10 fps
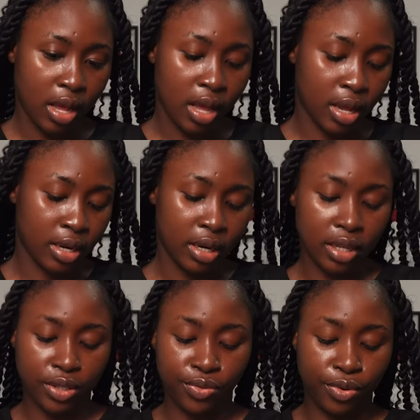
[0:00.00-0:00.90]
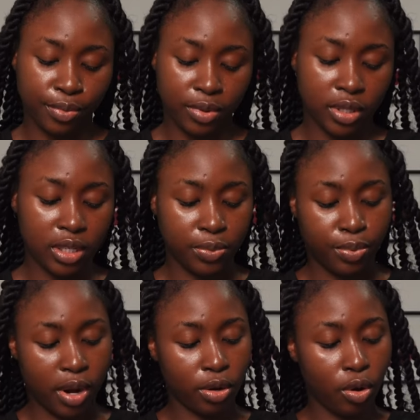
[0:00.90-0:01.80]
and it's from this
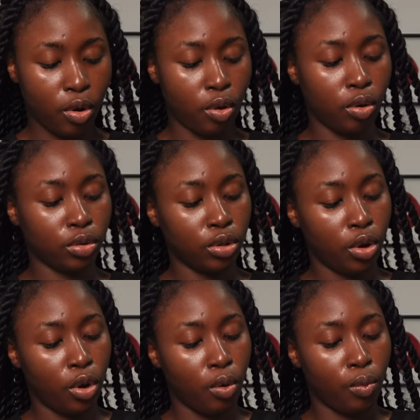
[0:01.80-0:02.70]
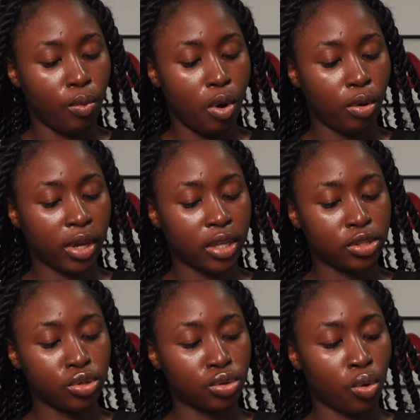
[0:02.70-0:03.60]
brand called Walking
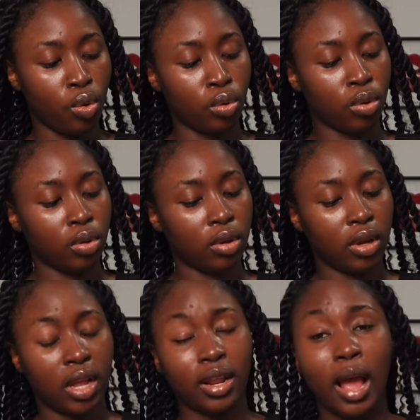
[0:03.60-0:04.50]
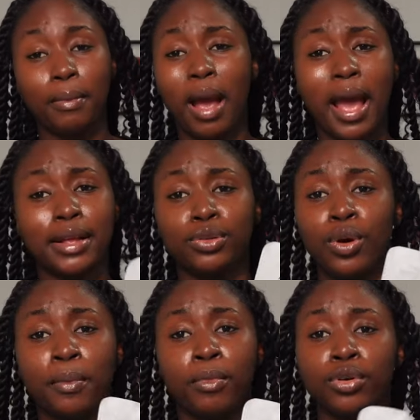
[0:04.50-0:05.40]
Soul. I know
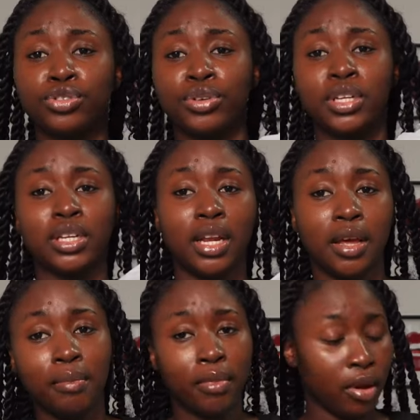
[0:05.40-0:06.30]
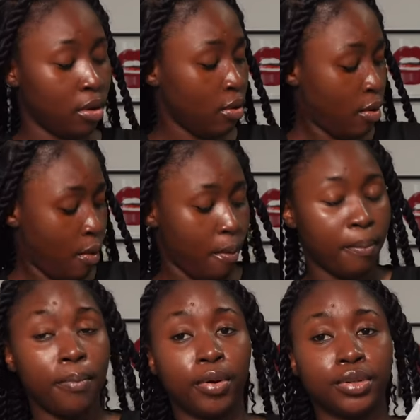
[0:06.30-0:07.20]
I'm murdering the name,
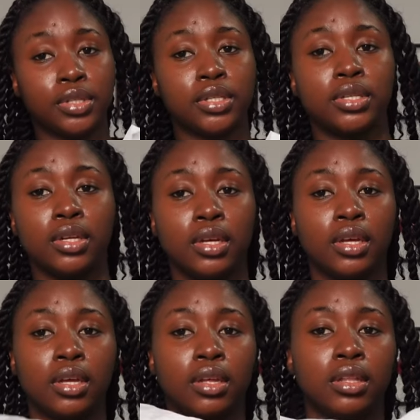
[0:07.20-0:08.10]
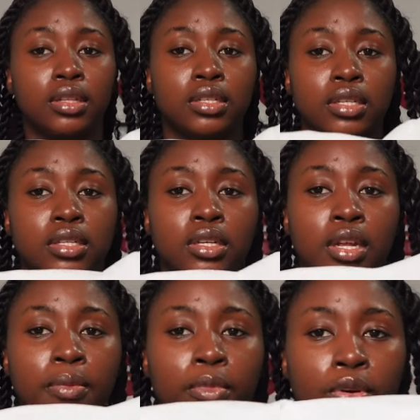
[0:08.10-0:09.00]
but this is the
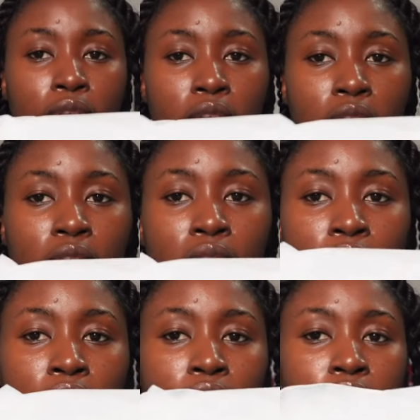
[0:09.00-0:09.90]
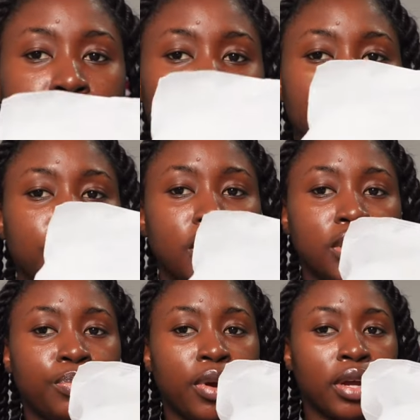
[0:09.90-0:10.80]
name on here. It's from
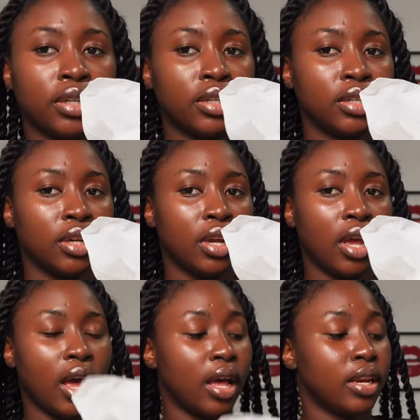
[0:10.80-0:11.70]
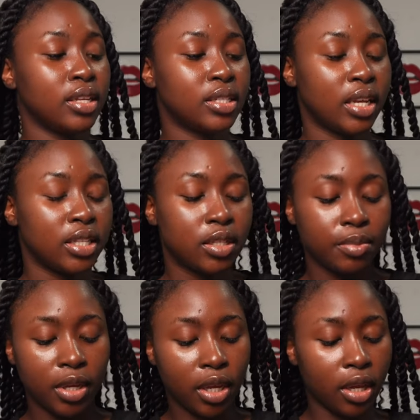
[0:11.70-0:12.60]
this brand, and they sent
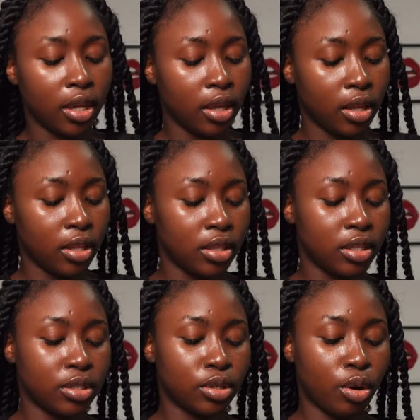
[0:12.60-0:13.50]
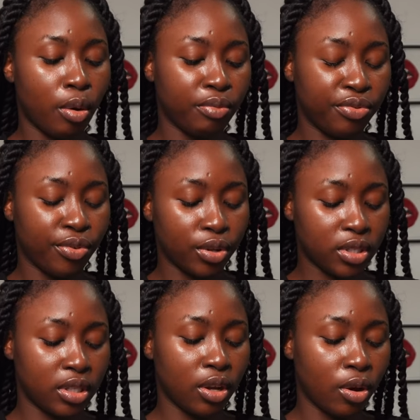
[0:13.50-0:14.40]
me this comfort,
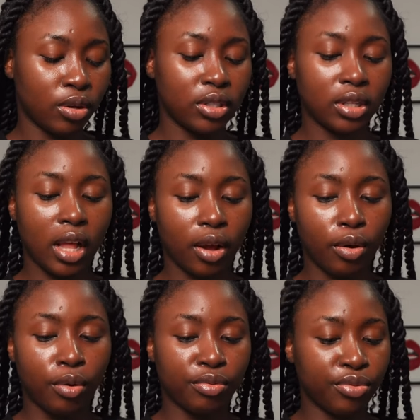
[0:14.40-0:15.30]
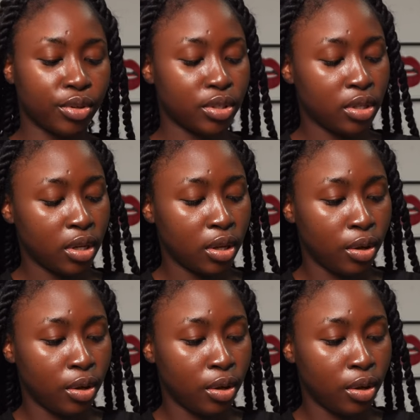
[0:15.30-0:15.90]
they called it like comfort